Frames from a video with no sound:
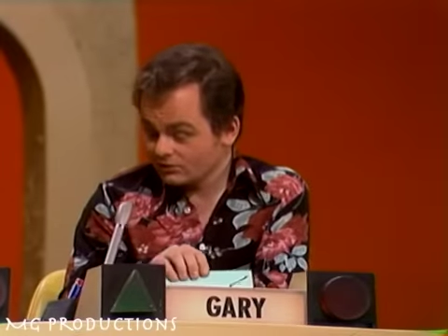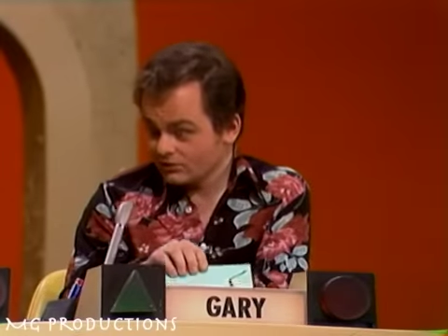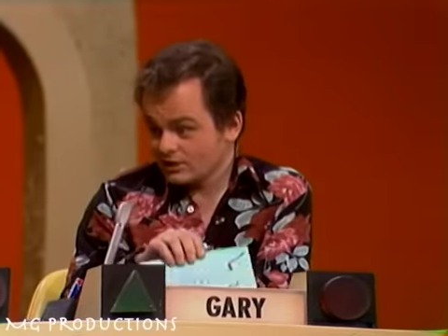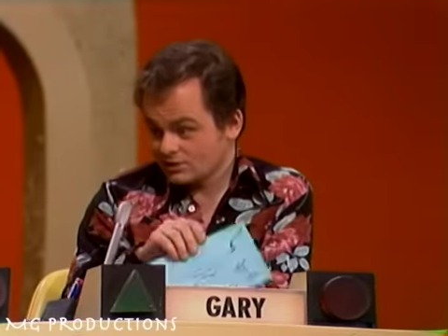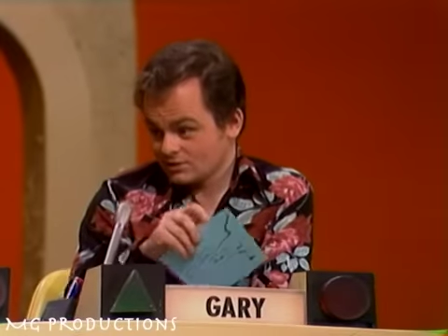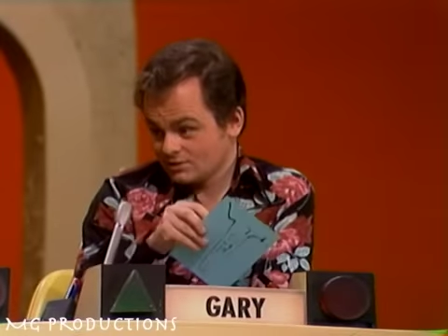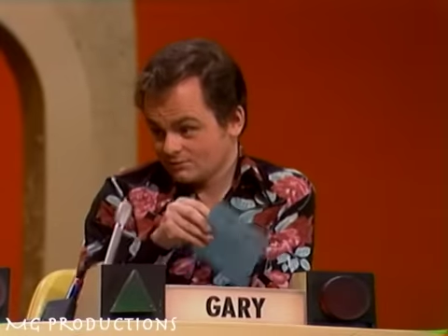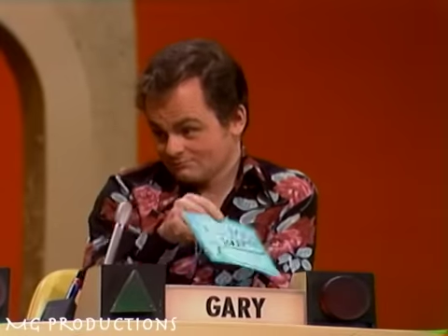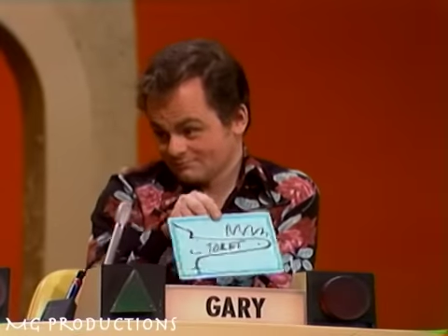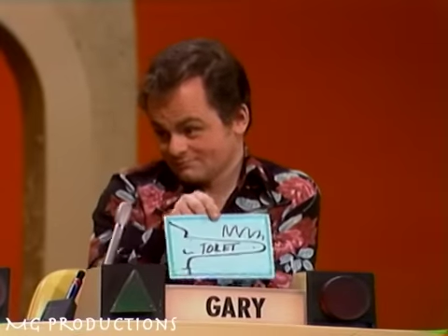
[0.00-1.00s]
flushed.
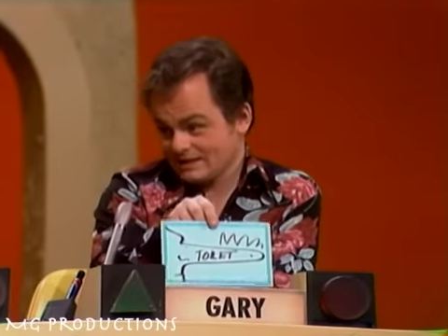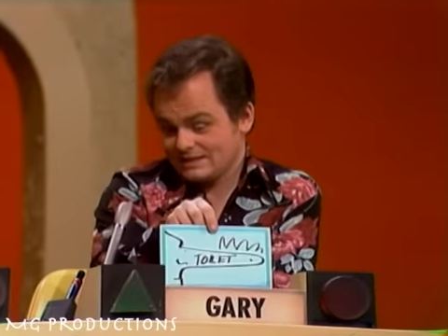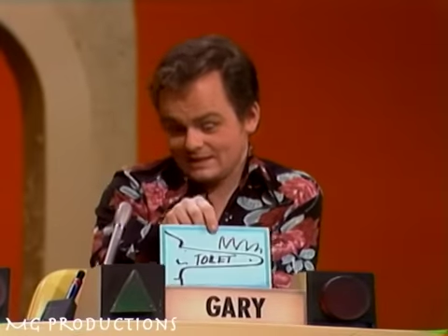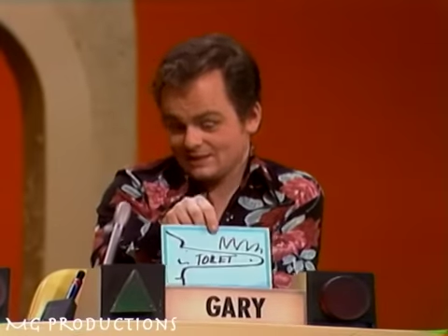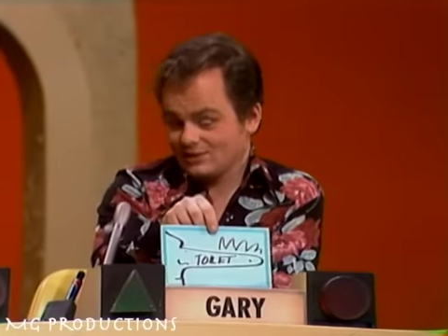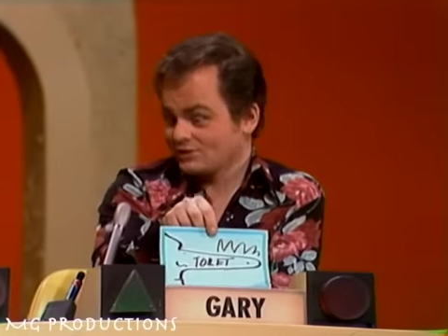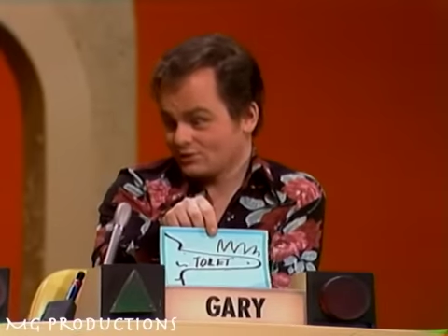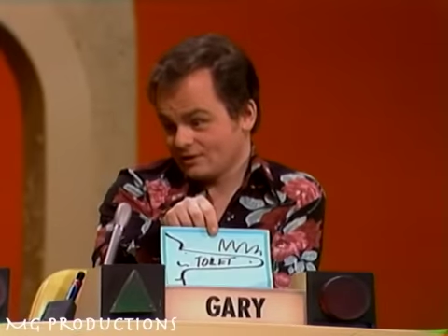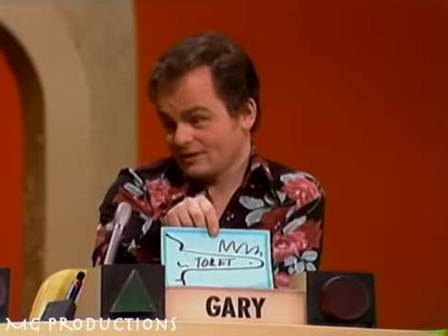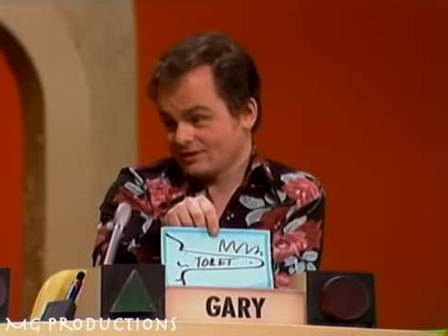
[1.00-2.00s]
Let's head to the
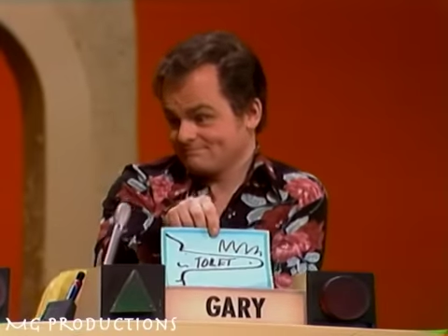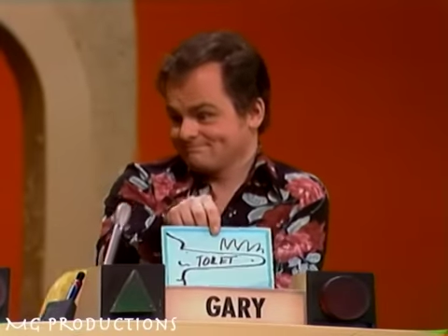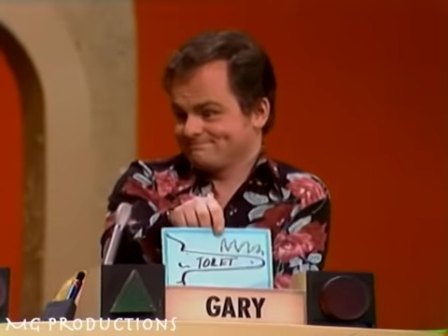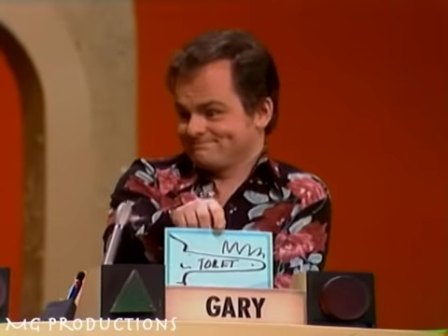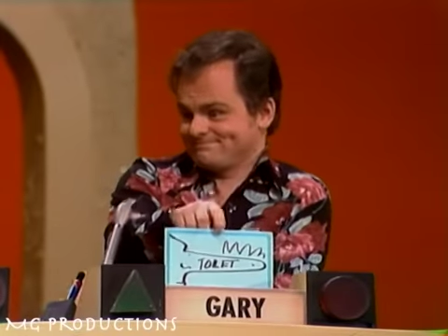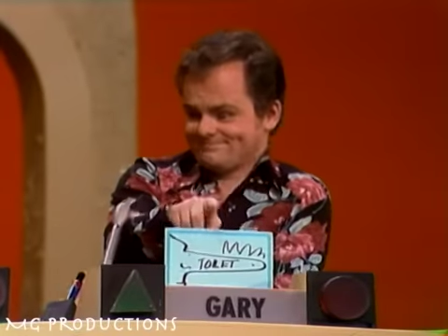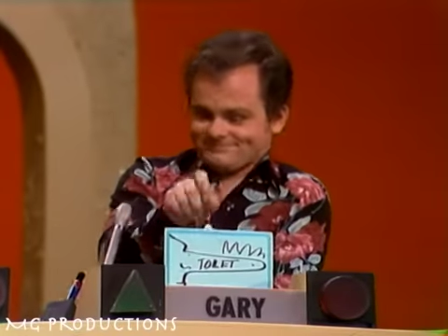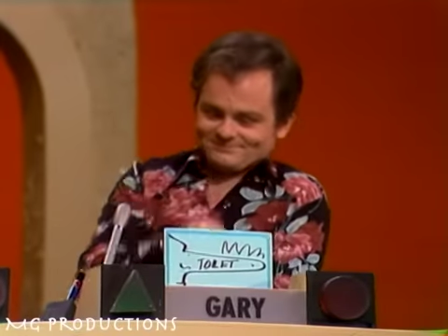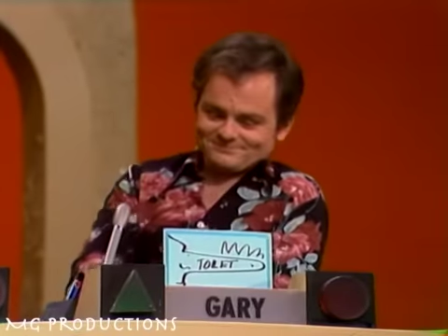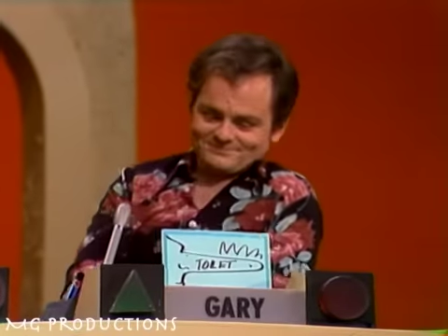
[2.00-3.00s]
toilet. Into the toilet, all